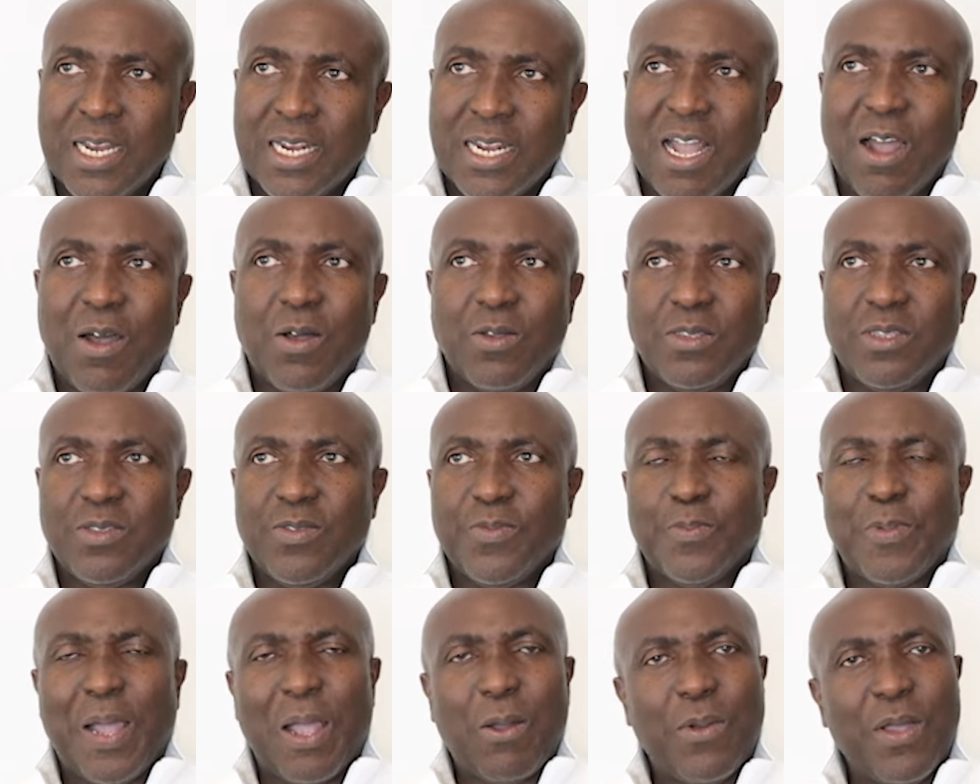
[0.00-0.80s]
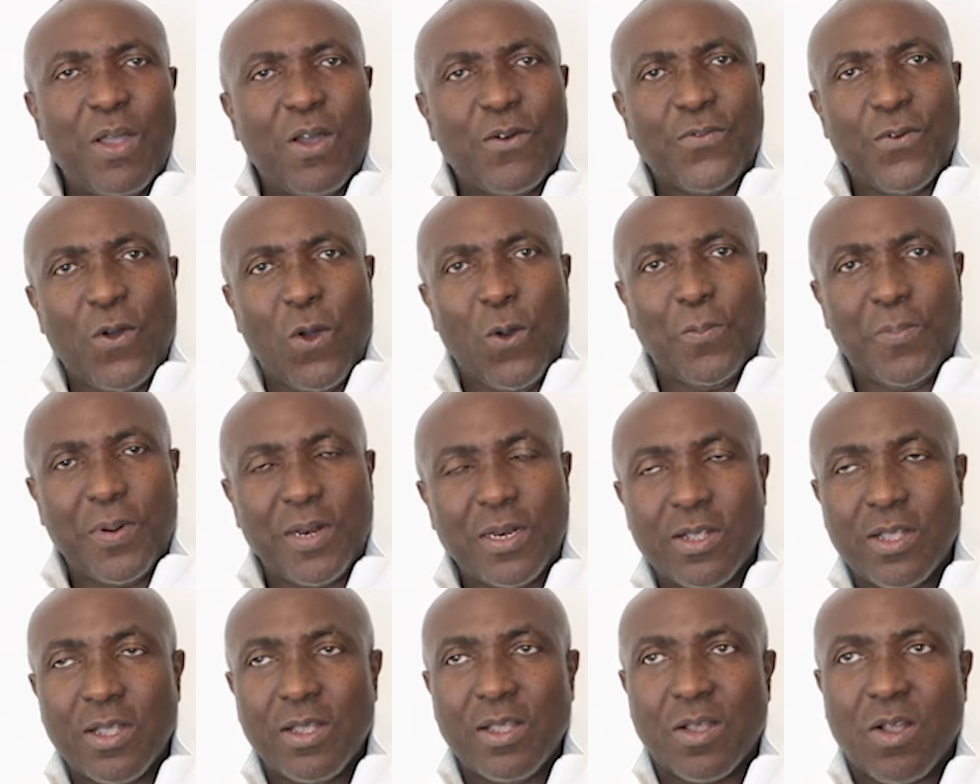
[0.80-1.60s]
Now, by way of
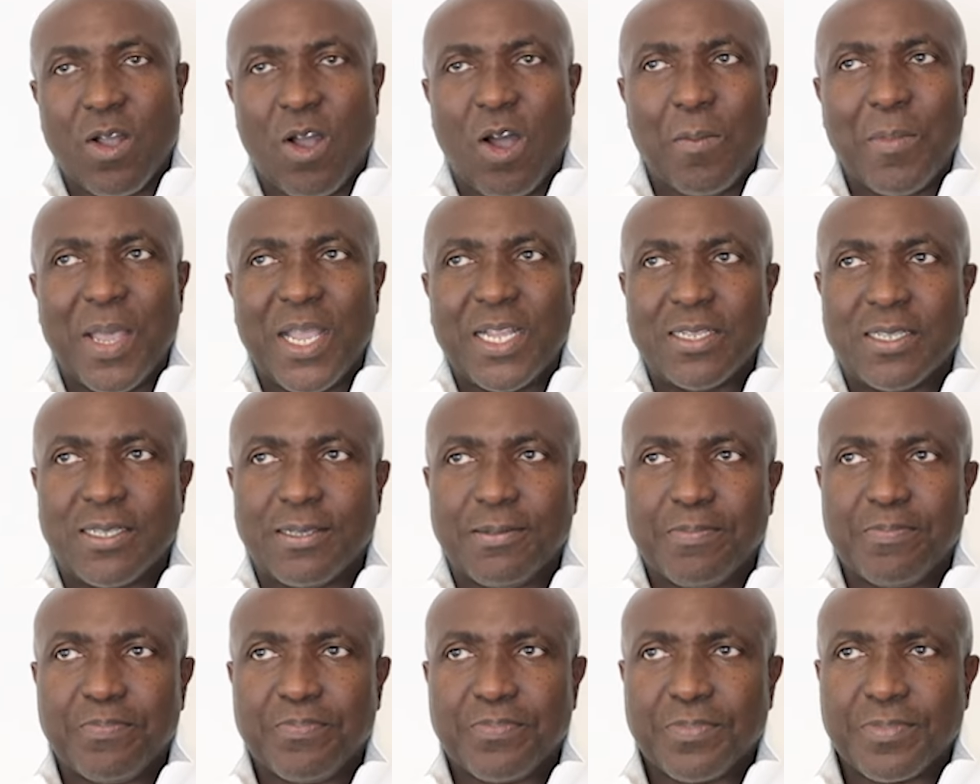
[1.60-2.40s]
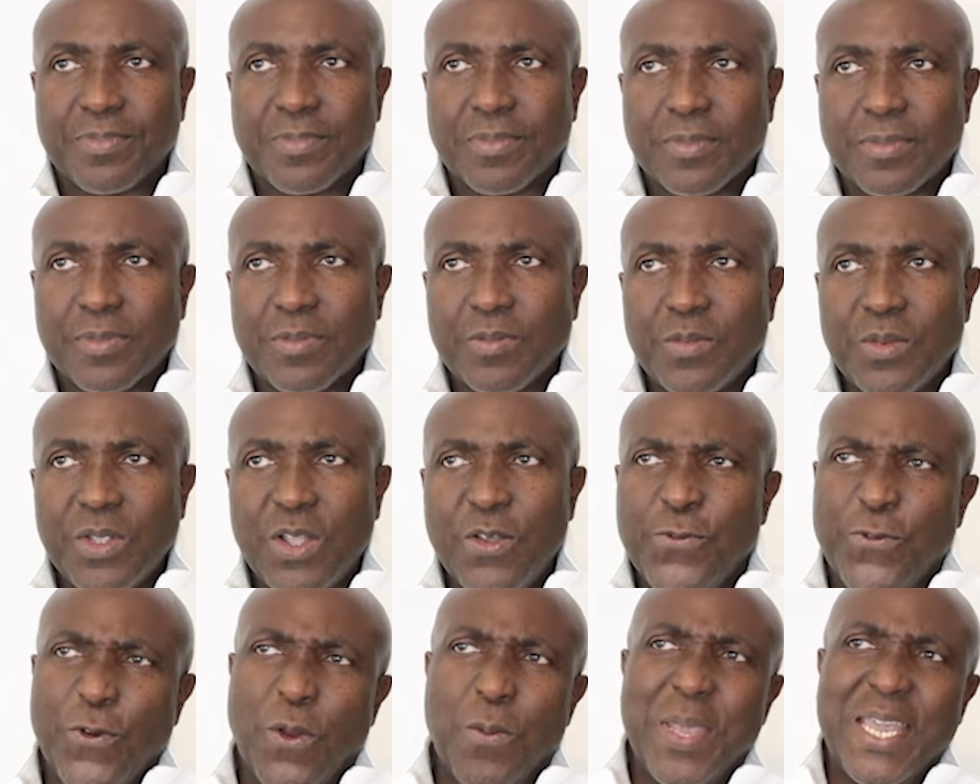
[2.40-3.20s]
opening comments,
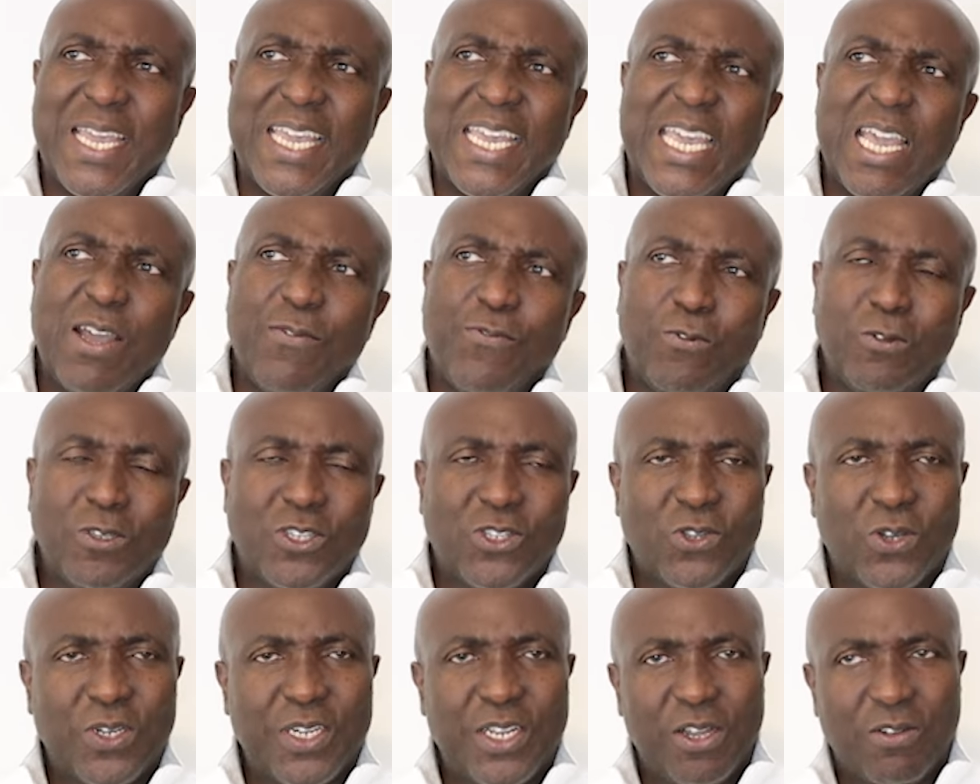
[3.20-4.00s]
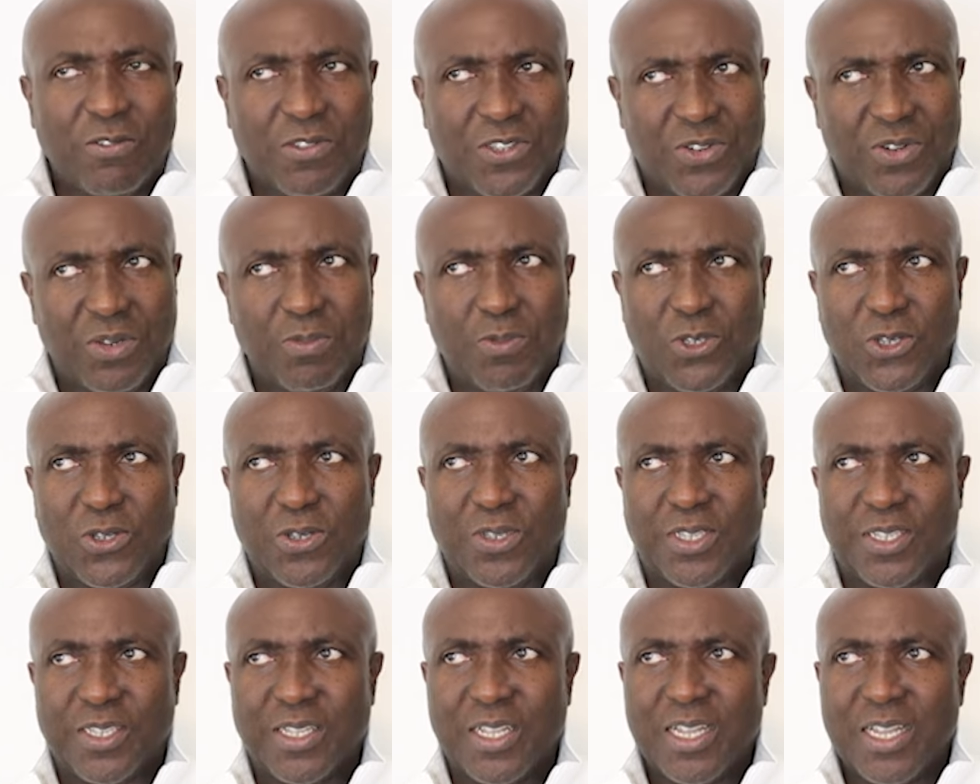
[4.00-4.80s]
from a careful study of
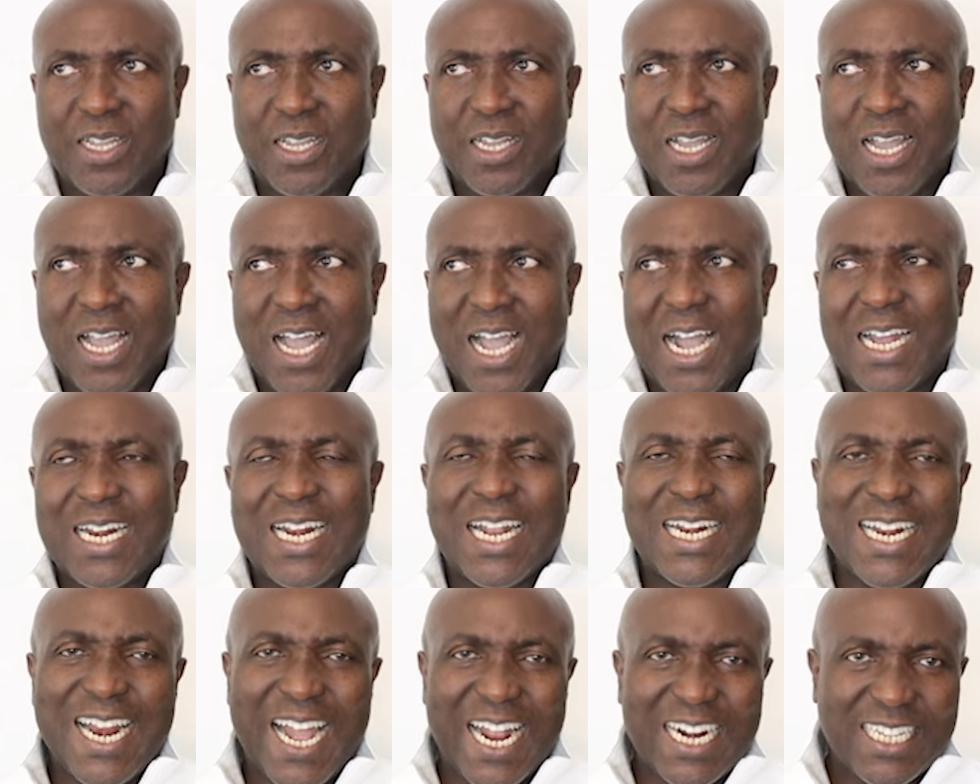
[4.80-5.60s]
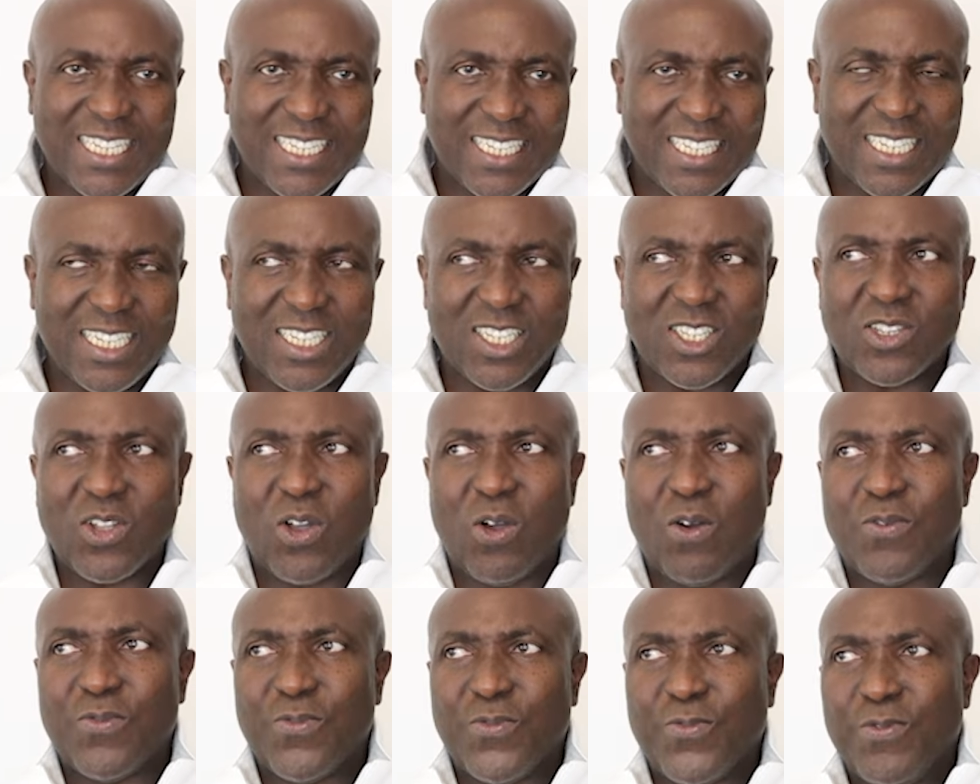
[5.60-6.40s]
scriptures and analysis
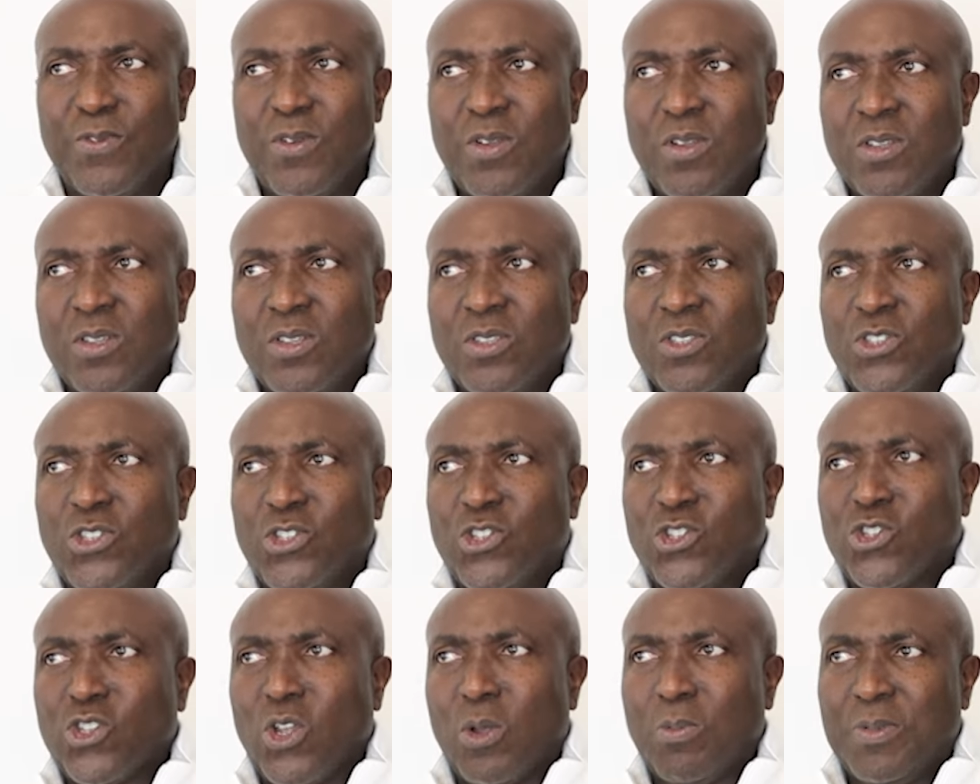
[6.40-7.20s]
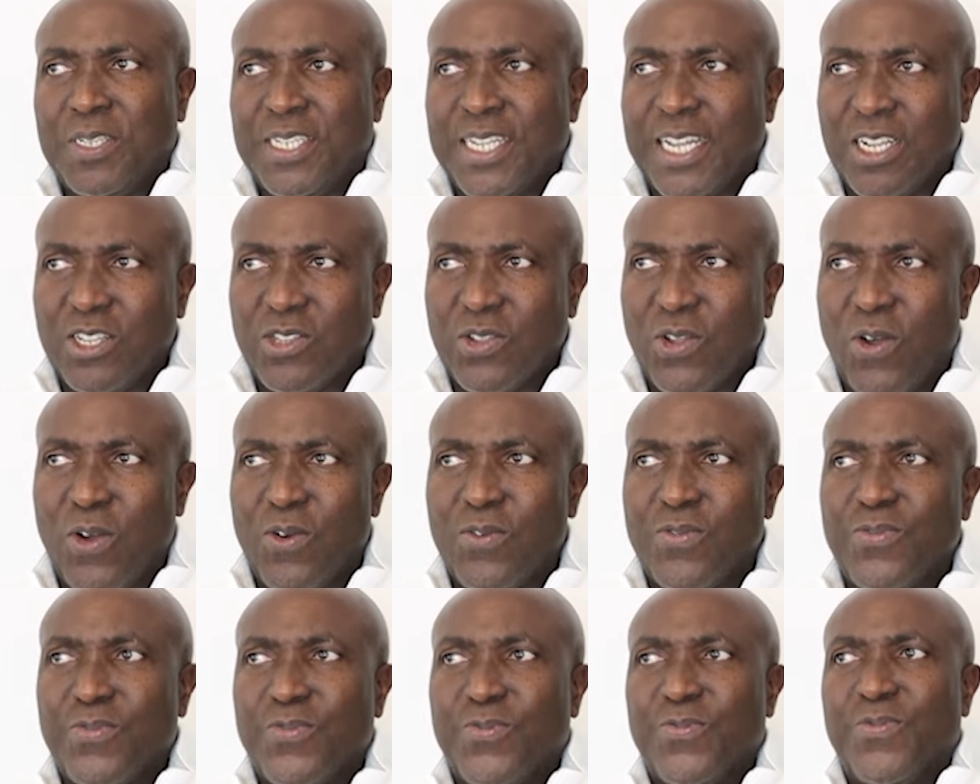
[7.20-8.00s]
of subject
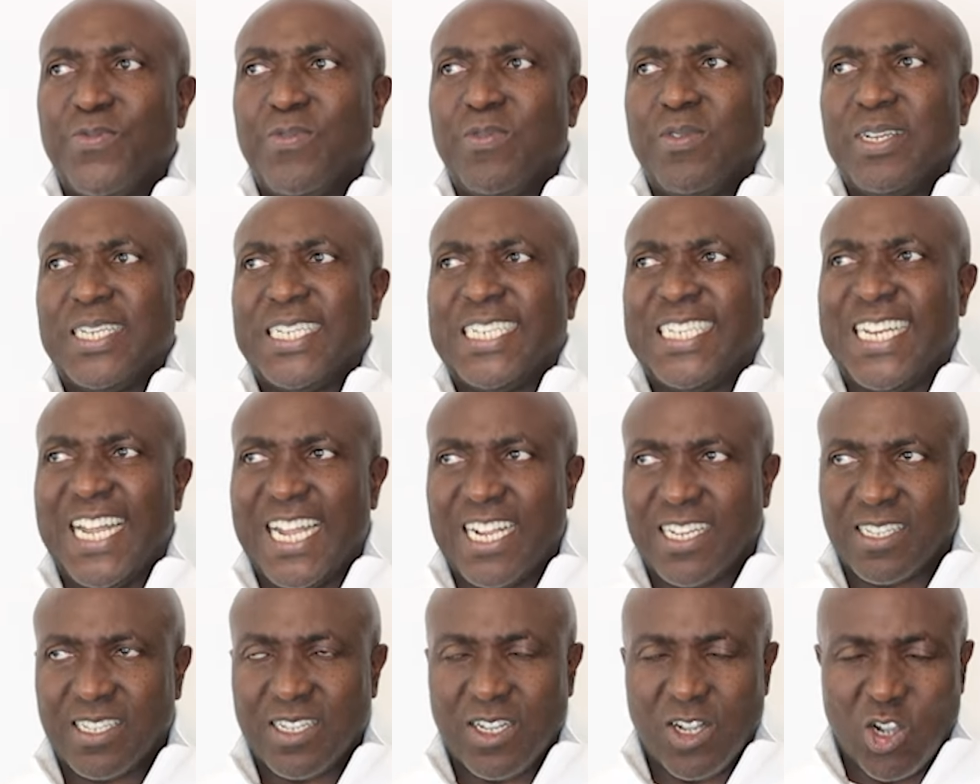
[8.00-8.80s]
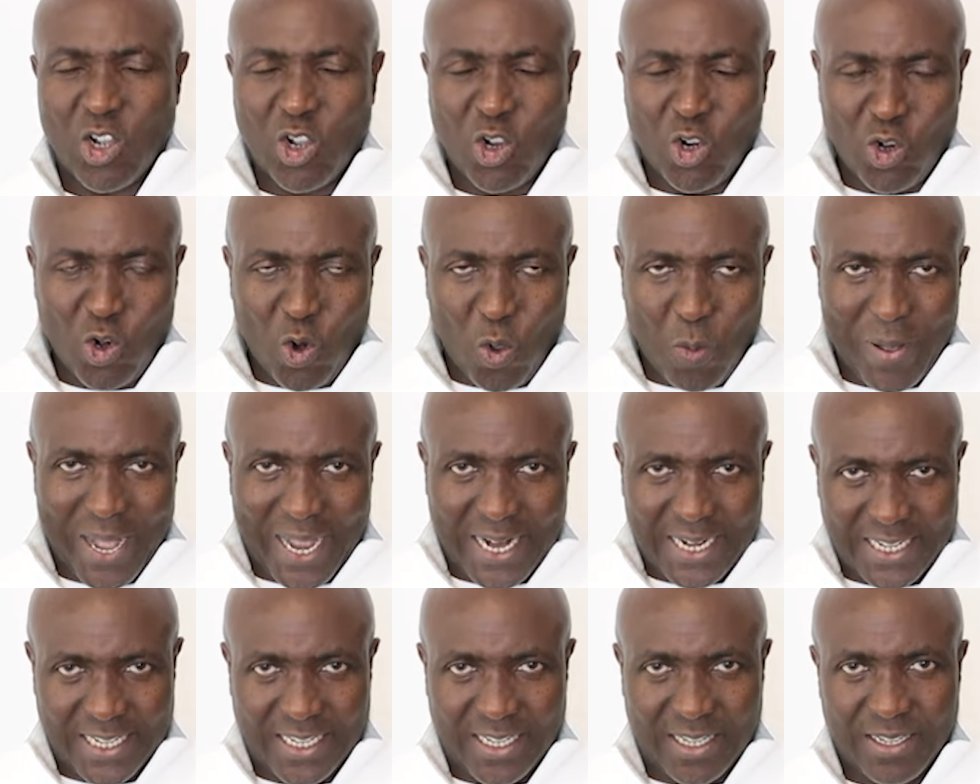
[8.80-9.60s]
of debt
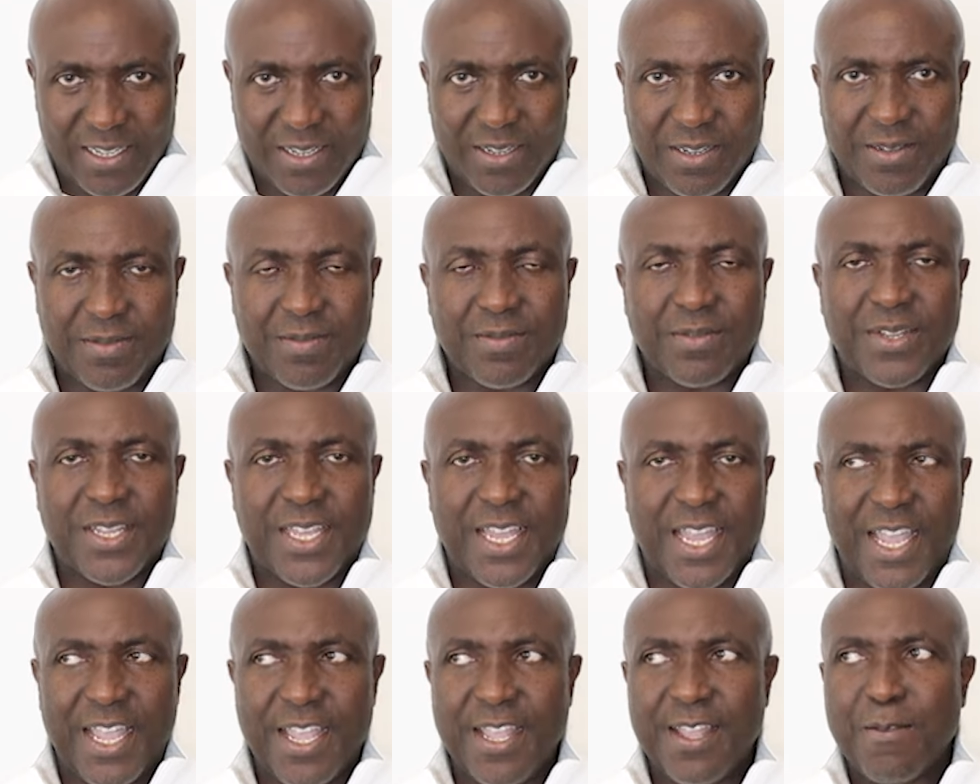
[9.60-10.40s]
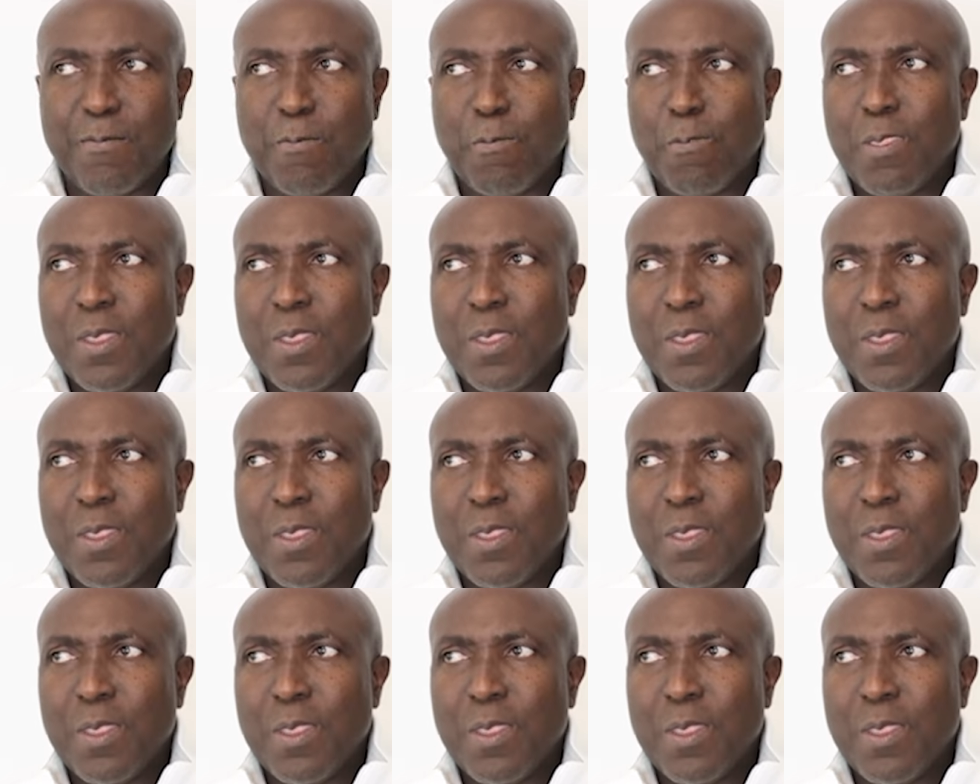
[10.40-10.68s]
globally, okay,